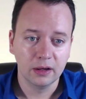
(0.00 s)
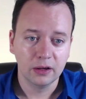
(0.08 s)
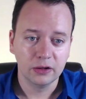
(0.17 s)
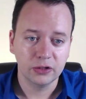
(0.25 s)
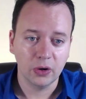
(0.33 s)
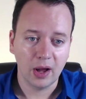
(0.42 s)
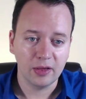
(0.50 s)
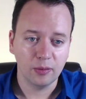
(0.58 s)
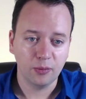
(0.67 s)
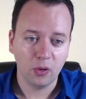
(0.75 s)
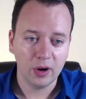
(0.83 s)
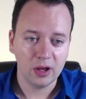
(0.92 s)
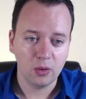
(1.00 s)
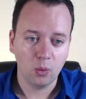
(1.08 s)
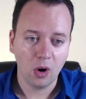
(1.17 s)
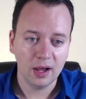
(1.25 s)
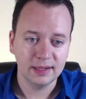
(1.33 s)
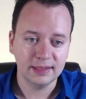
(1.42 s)
So at the point
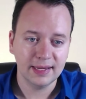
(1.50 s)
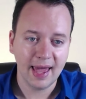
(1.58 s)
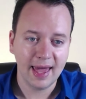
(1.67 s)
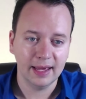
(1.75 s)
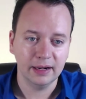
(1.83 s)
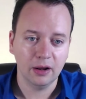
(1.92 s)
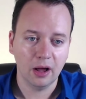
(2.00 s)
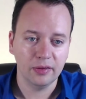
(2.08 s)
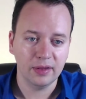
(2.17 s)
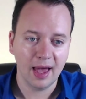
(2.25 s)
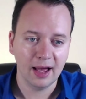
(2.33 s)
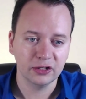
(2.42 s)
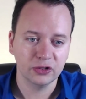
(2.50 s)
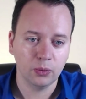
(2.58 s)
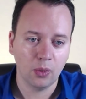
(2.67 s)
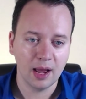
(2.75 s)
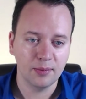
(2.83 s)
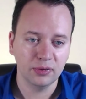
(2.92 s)
110 on the
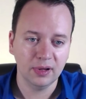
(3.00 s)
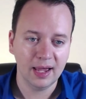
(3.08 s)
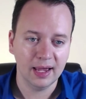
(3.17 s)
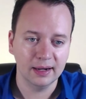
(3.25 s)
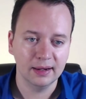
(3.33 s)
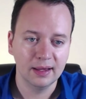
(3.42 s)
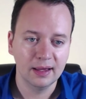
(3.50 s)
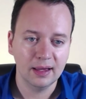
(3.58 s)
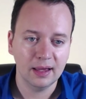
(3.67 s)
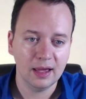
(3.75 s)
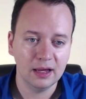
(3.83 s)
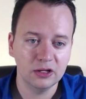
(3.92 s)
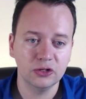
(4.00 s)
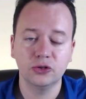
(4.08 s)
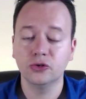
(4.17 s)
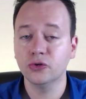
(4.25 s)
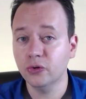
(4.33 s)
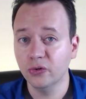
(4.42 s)
xy plane, it is
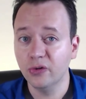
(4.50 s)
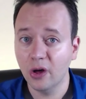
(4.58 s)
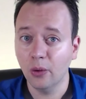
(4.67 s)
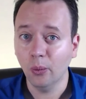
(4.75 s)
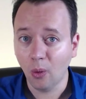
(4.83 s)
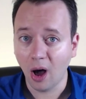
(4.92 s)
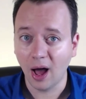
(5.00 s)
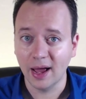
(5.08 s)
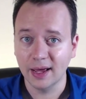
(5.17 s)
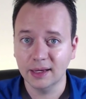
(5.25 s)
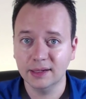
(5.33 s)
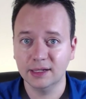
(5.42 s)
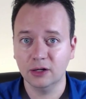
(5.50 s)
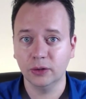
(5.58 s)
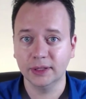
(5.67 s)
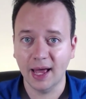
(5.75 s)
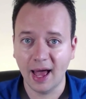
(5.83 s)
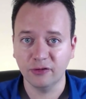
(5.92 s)
true that y is equal
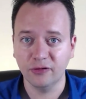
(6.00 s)
to f of